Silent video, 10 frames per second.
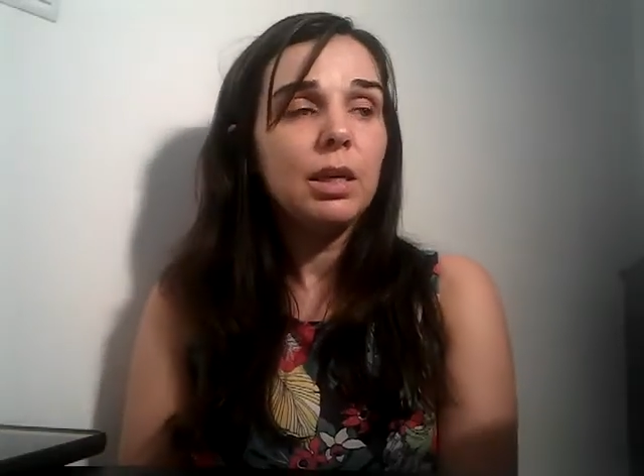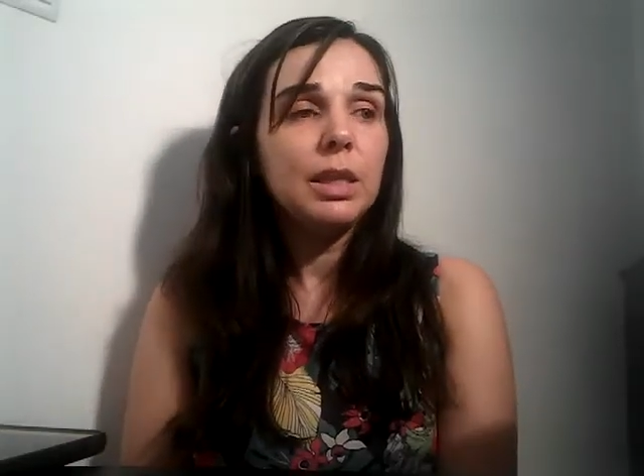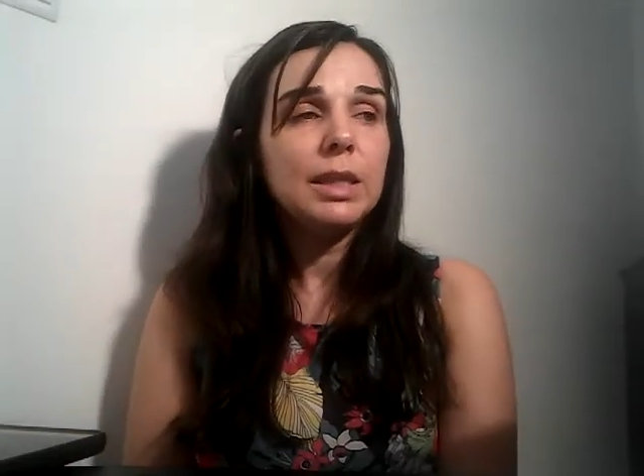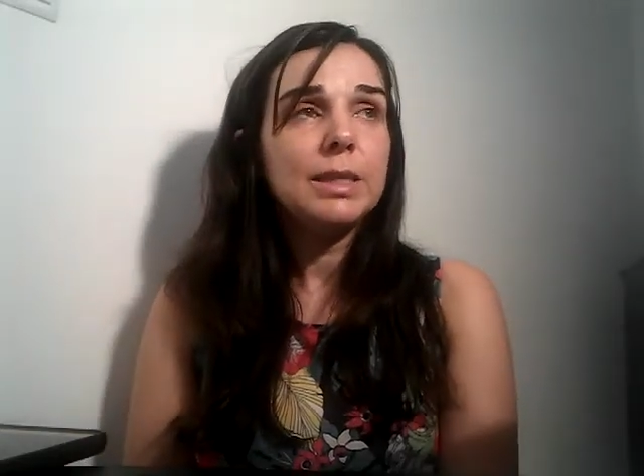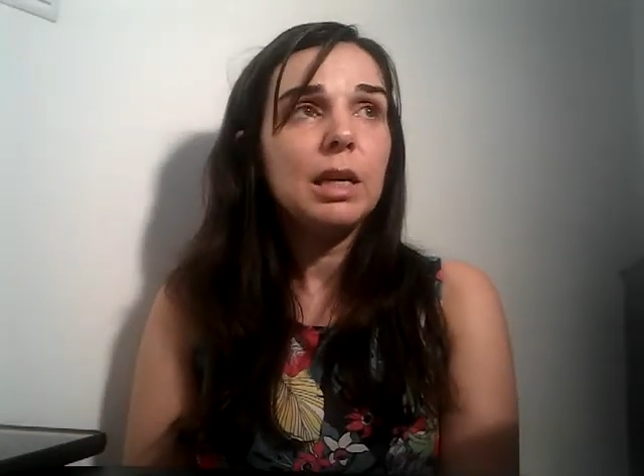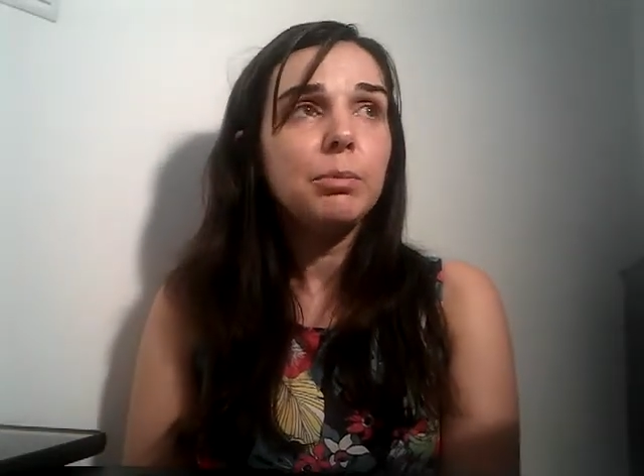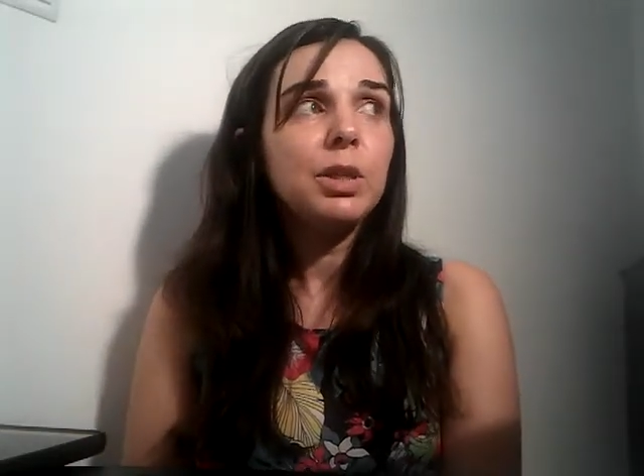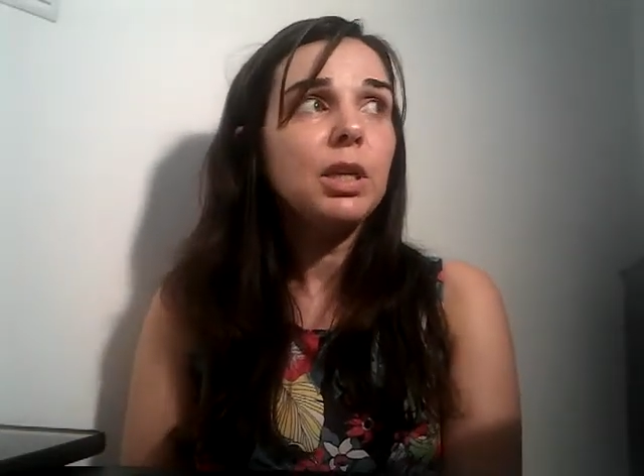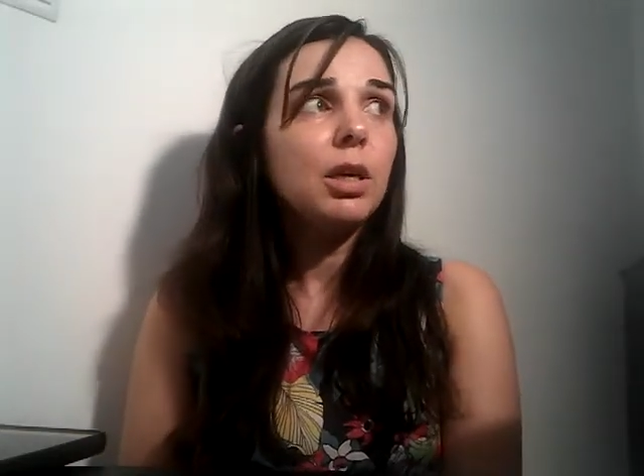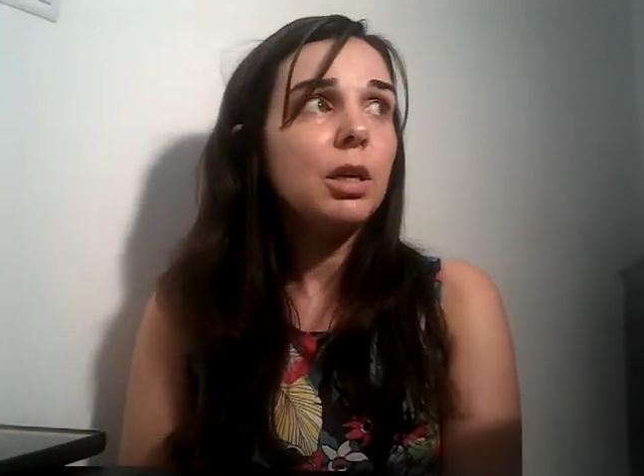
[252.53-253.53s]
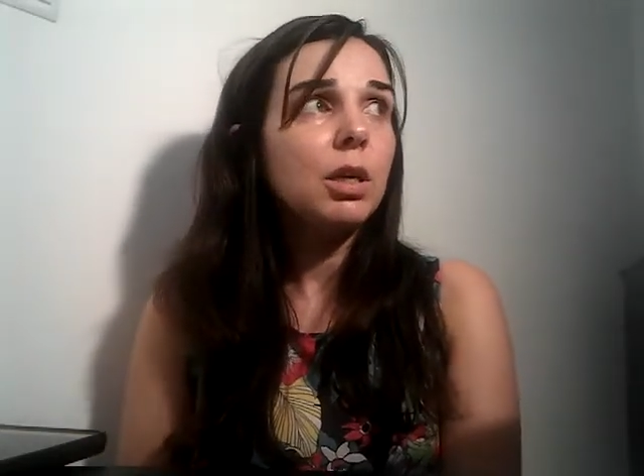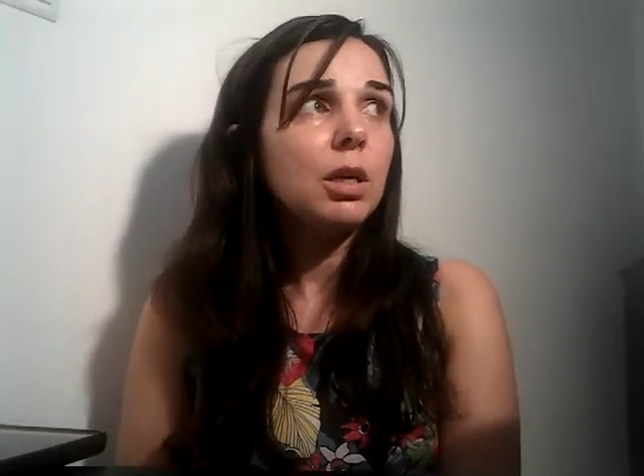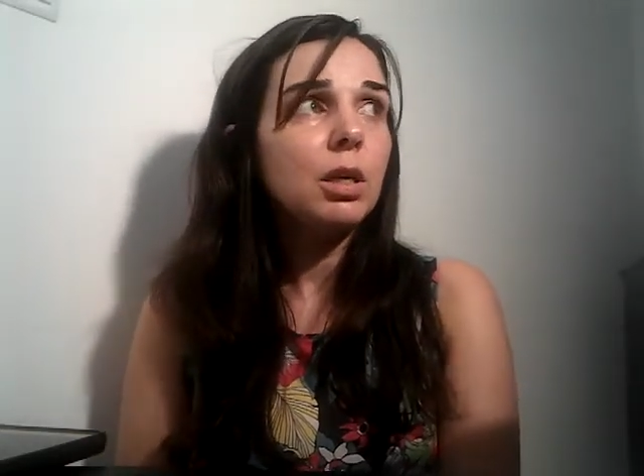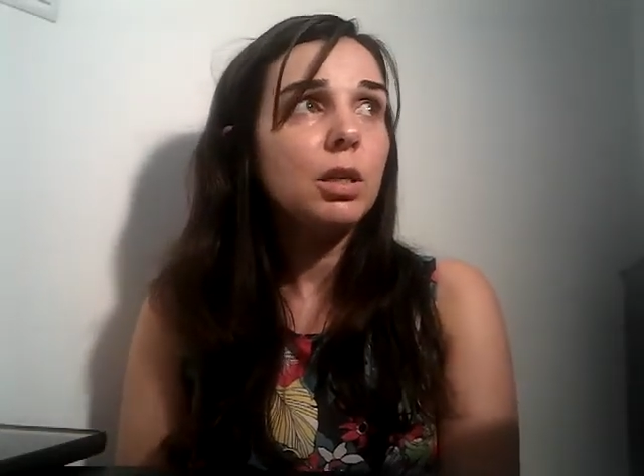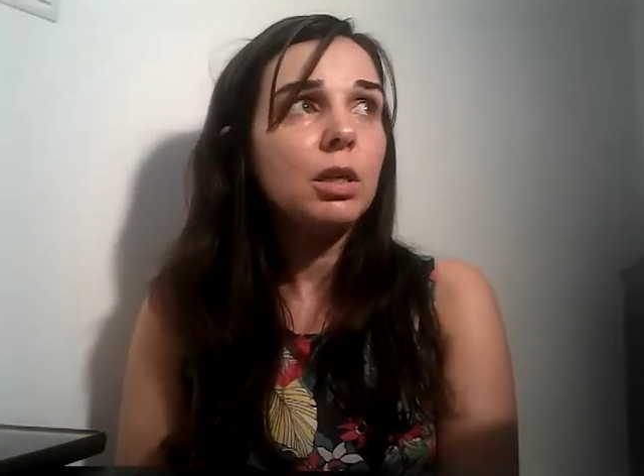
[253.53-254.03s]
An example
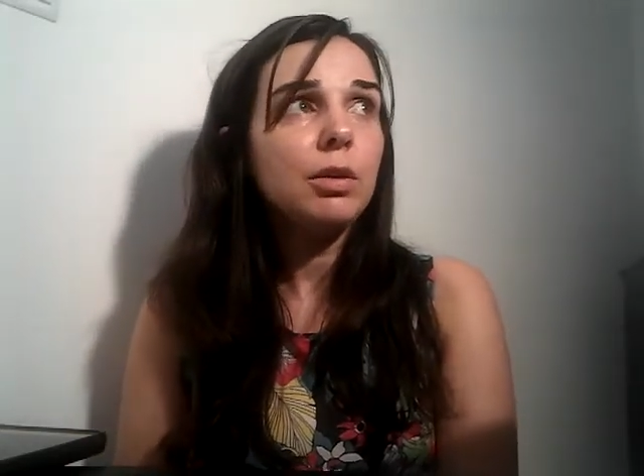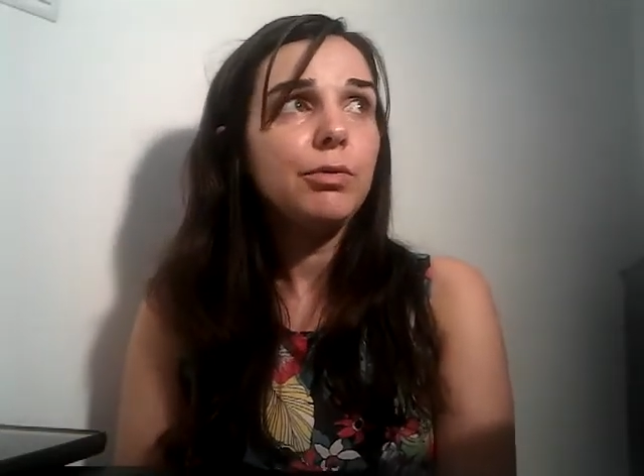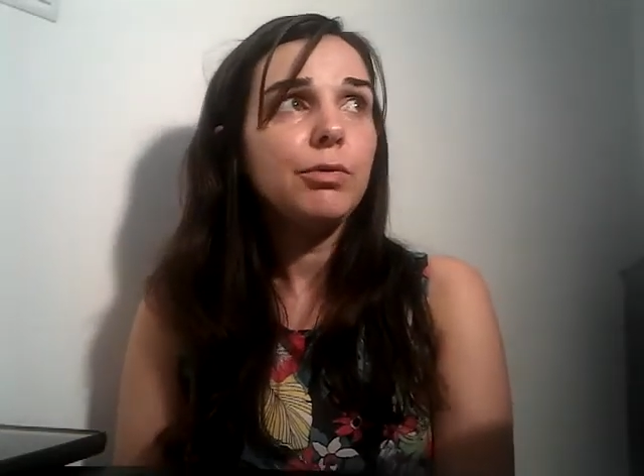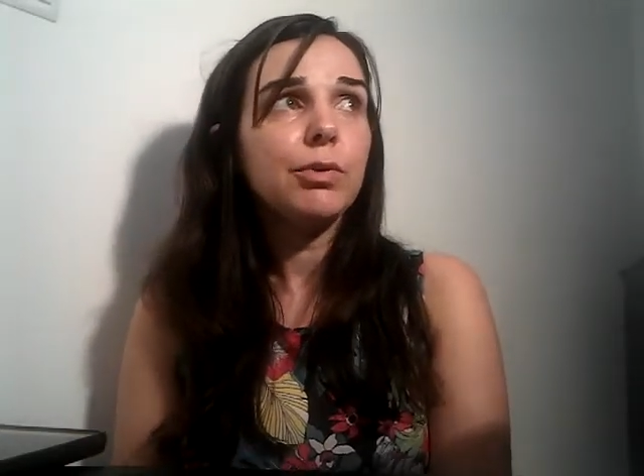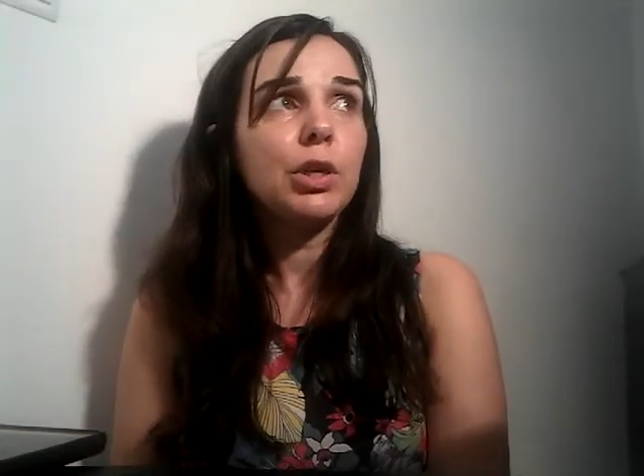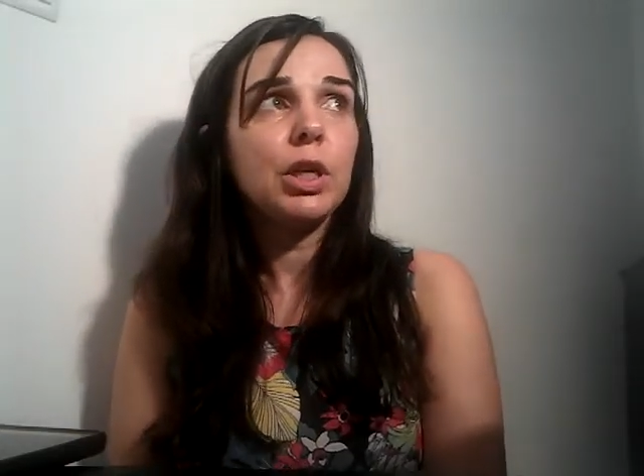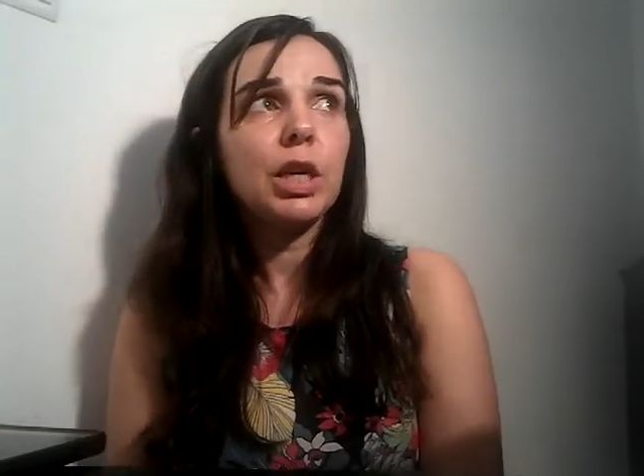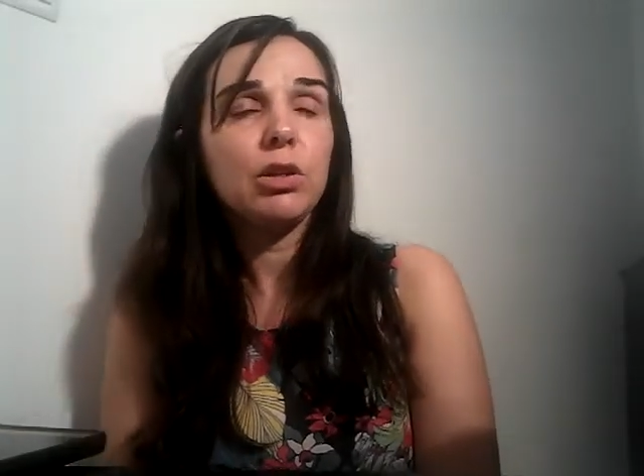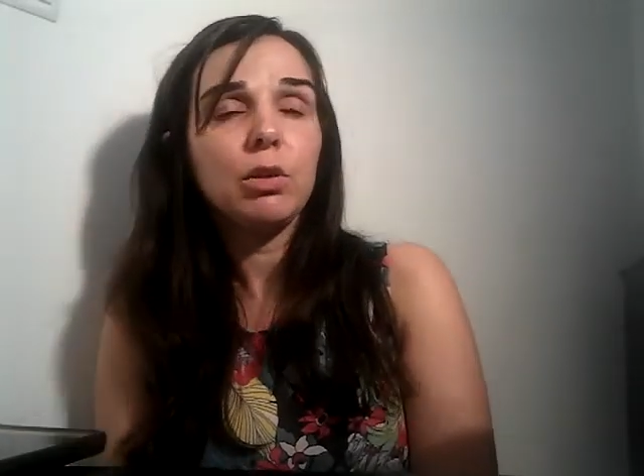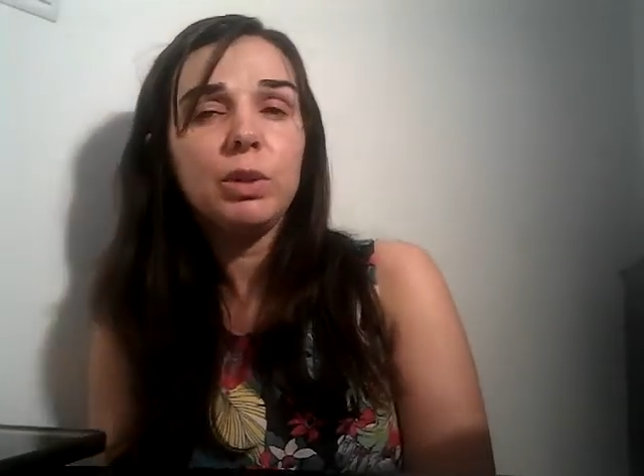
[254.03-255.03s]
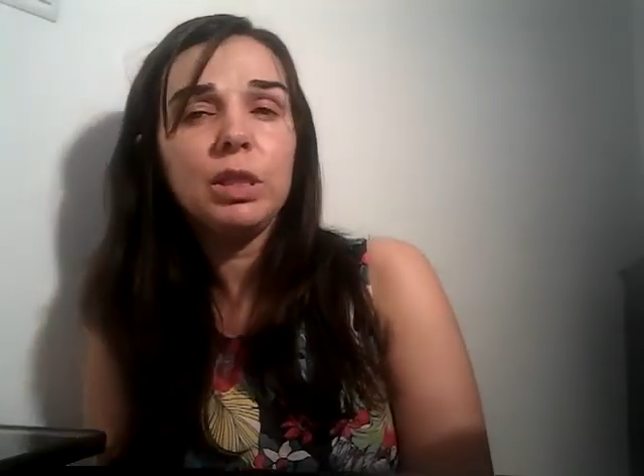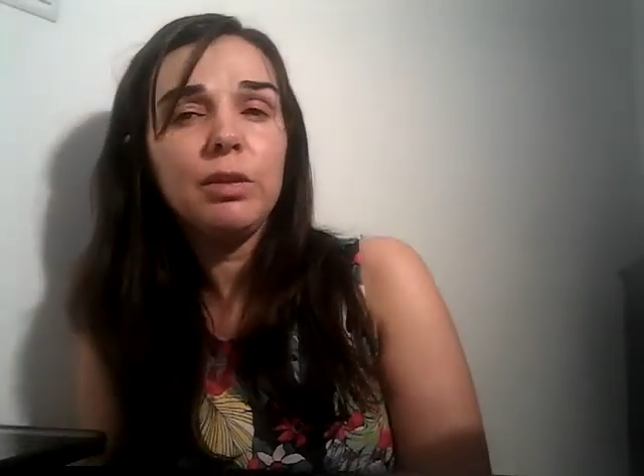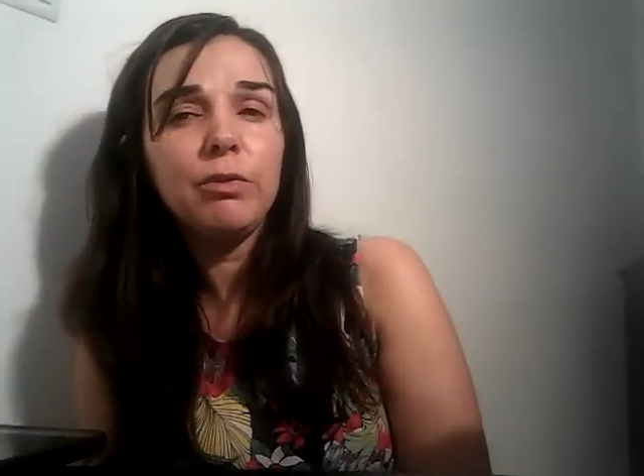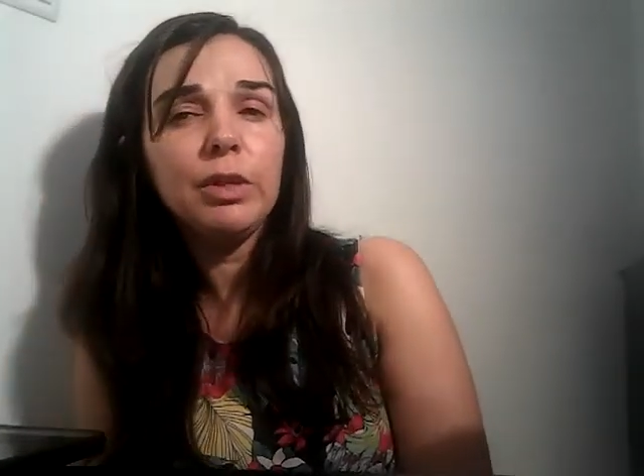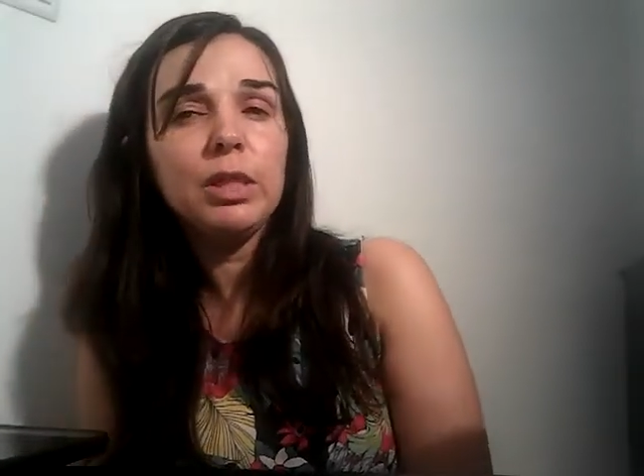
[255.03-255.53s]
of connection with the
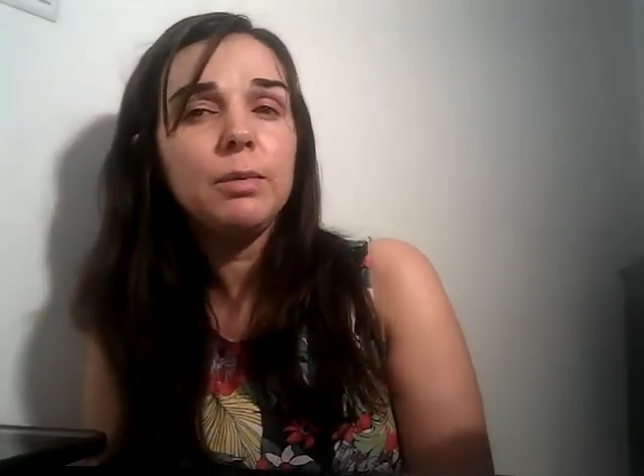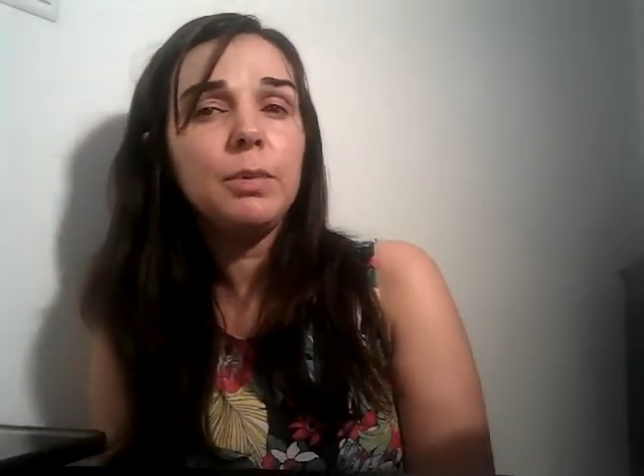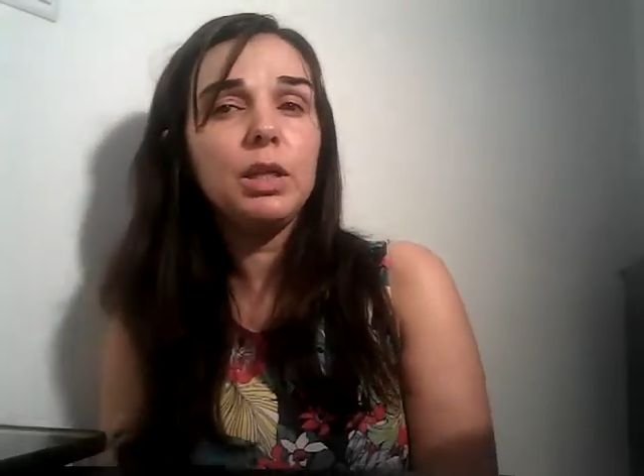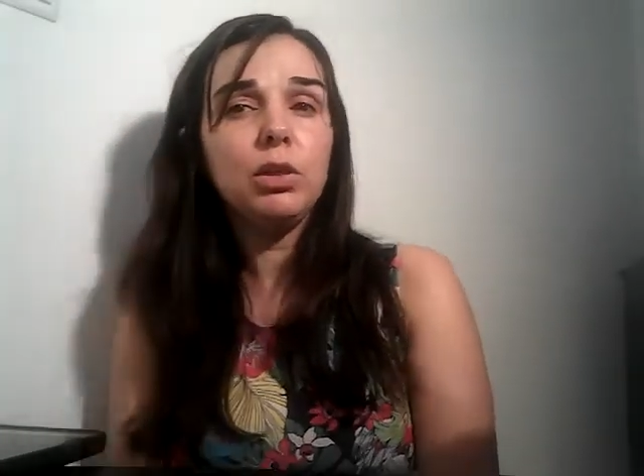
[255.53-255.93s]
invisible,